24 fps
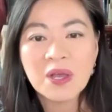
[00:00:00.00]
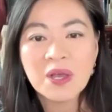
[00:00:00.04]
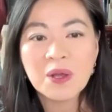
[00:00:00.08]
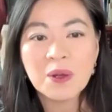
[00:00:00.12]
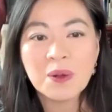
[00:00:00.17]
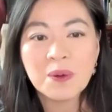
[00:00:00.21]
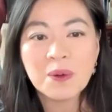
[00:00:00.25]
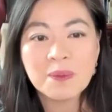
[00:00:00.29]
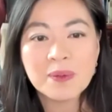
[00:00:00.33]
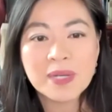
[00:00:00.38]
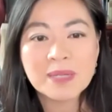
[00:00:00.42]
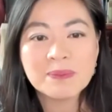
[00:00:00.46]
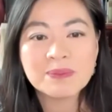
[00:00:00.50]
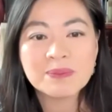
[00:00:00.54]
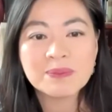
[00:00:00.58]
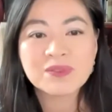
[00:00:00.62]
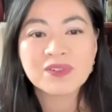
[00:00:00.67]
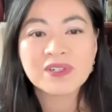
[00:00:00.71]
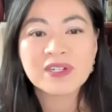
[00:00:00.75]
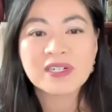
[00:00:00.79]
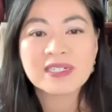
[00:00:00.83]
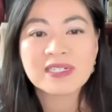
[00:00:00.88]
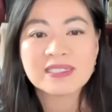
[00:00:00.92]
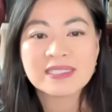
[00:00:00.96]
who weeps
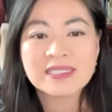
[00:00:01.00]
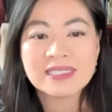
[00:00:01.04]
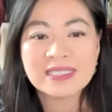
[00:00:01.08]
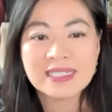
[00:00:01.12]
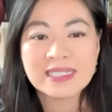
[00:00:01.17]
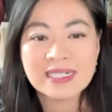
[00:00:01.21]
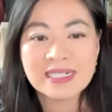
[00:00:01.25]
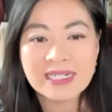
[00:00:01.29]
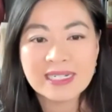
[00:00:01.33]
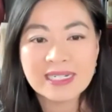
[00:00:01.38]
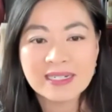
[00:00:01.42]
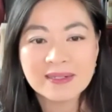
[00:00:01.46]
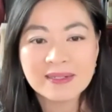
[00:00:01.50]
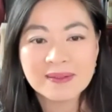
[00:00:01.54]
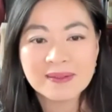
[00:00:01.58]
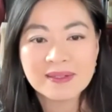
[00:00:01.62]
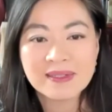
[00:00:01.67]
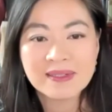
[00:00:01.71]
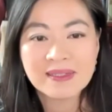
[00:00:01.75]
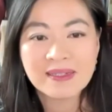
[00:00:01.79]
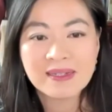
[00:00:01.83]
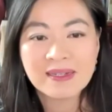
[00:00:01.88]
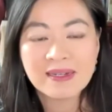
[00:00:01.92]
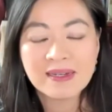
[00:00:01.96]
for her city,
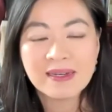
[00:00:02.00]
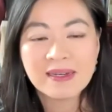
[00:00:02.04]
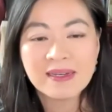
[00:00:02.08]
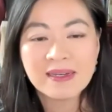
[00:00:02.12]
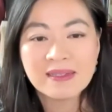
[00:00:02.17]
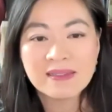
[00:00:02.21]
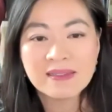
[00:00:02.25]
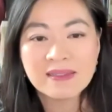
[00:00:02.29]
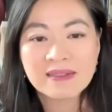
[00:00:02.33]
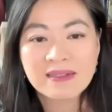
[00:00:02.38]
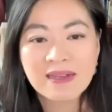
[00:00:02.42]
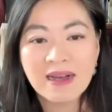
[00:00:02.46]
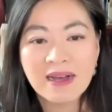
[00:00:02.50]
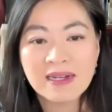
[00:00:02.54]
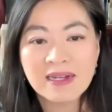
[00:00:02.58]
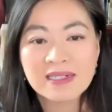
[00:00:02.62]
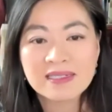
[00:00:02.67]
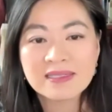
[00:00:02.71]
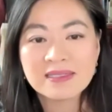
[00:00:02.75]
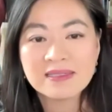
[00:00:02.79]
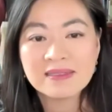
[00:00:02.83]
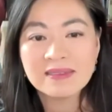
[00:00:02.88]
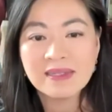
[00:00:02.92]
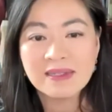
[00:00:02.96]
the
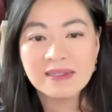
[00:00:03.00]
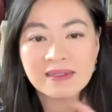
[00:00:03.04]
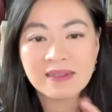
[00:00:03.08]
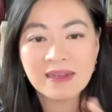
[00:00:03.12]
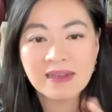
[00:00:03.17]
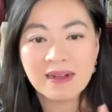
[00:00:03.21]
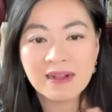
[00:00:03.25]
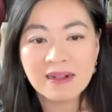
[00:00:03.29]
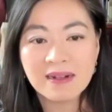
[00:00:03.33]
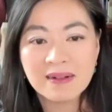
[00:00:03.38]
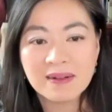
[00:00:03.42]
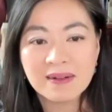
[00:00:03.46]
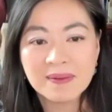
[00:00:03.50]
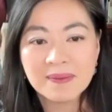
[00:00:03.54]
goddess Ningal.